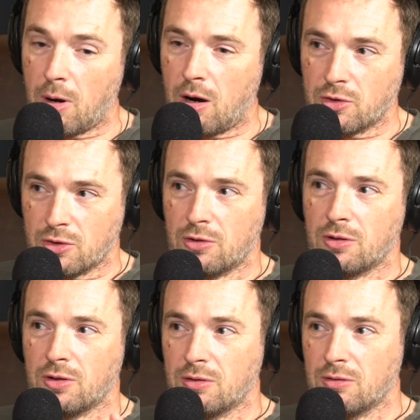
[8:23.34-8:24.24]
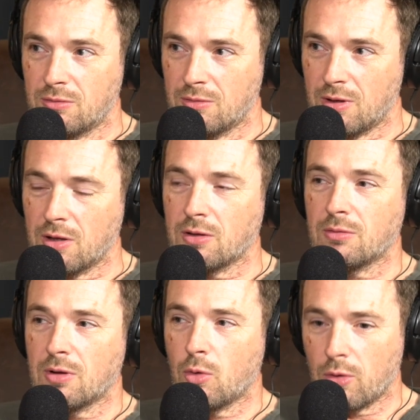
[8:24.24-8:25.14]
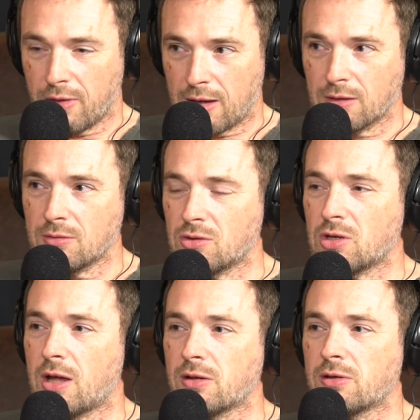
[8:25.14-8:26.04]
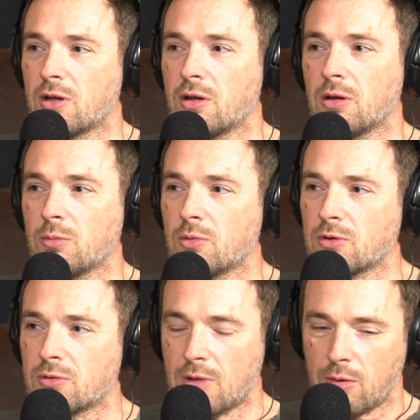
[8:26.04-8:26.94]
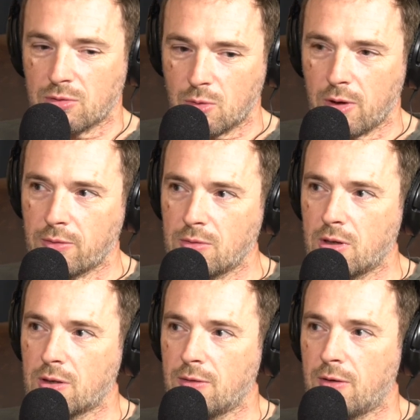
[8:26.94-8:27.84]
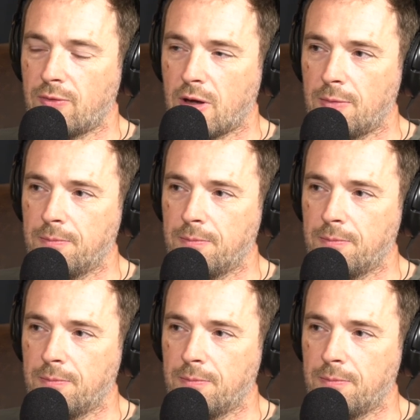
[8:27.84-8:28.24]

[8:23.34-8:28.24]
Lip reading: bars on and all of that jazz. So that was quite fair.